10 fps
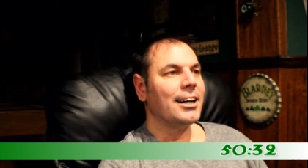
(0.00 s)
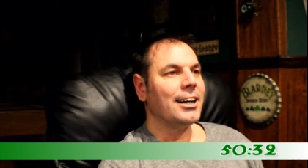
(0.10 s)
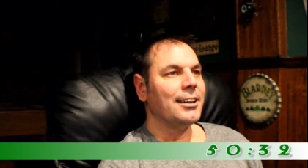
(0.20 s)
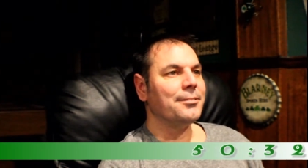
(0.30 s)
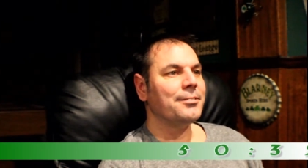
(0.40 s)

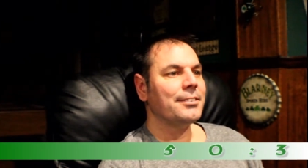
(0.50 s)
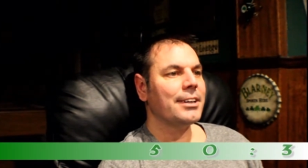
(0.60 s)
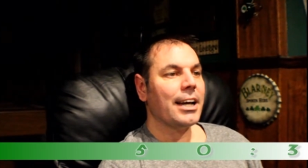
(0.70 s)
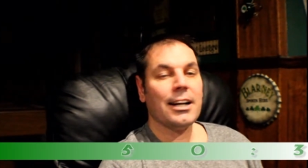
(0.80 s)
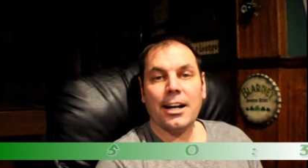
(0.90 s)
um,
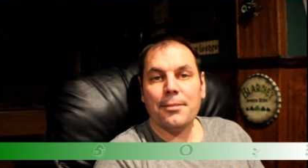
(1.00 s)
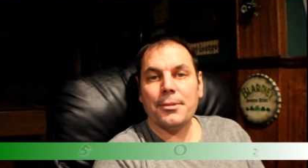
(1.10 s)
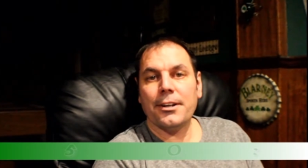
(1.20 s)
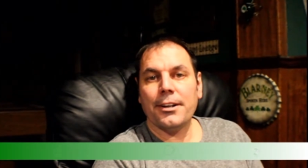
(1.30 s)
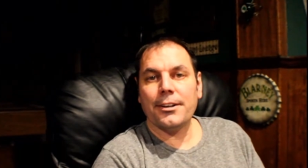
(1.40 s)
and
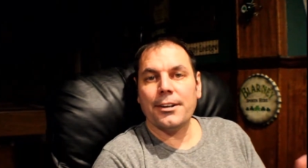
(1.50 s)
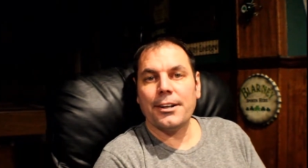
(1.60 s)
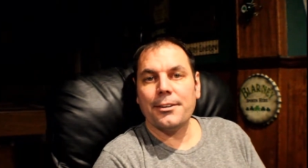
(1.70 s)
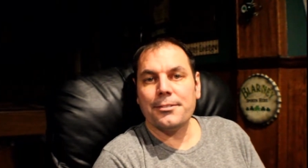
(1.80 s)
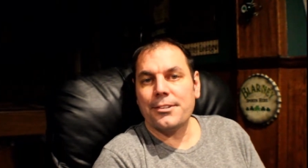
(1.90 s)
I'm uh,
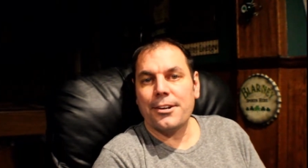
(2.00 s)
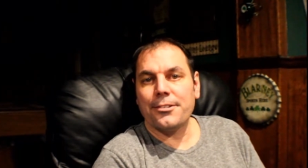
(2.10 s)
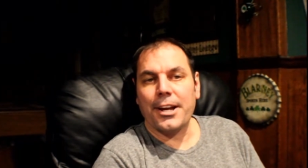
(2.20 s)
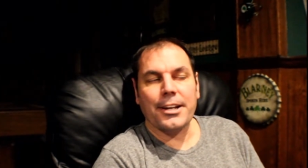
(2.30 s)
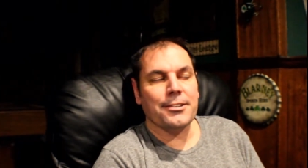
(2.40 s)
uh, it's
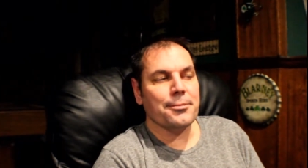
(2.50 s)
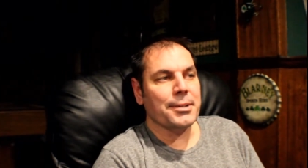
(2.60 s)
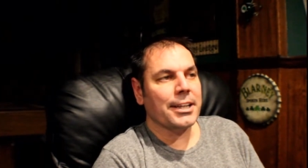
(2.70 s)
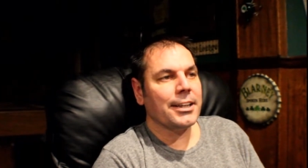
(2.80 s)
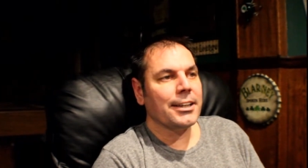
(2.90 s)
entertaining to
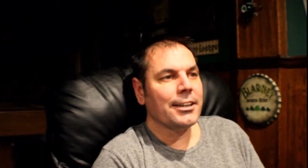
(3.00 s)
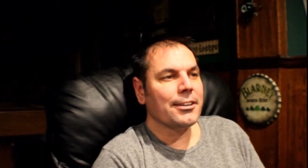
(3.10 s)
me.